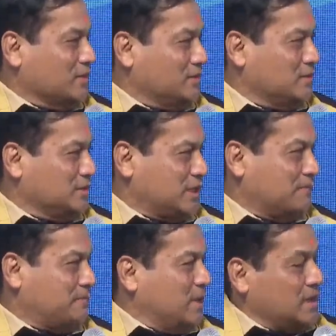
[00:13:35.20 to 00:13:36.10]
ship
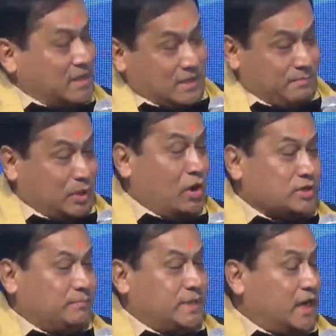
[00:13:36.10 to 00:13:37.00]
because of
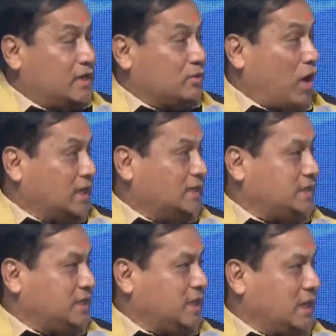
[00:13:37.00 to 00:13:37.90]
their
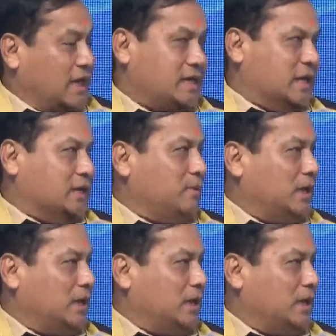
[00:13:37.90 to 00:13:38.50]
quality and credibility.